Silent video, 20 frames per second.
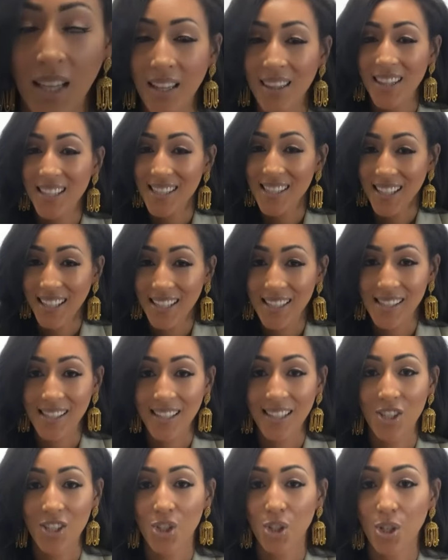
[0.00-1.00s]
This
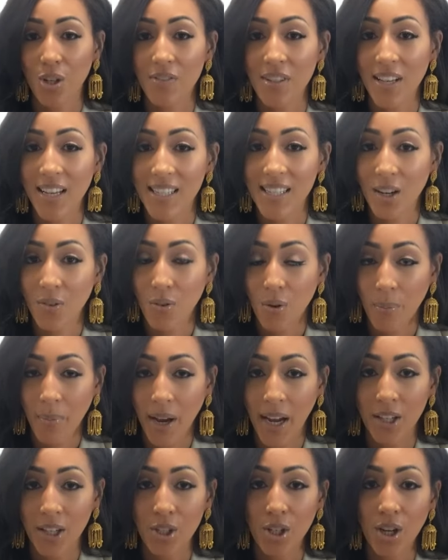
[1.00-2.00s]
incident serves as a
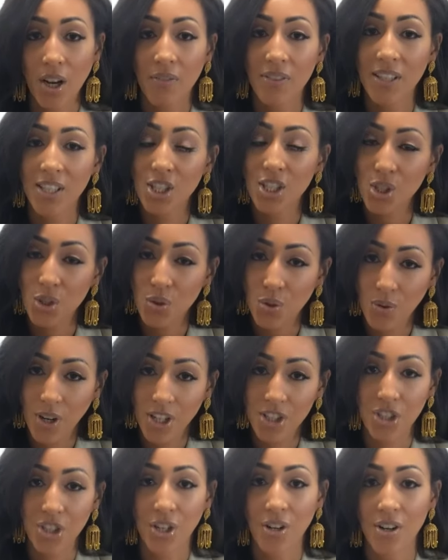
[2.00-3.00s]
reminder of the
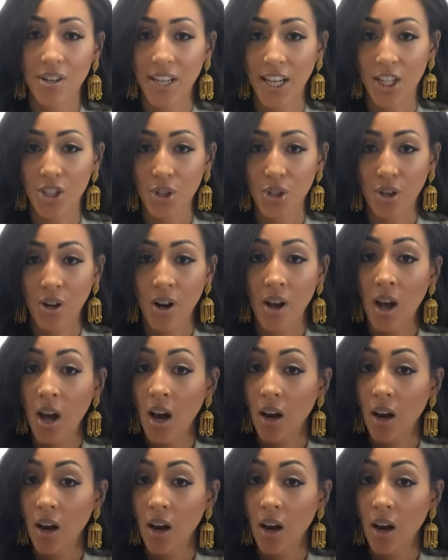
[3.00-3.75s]
discretionary nature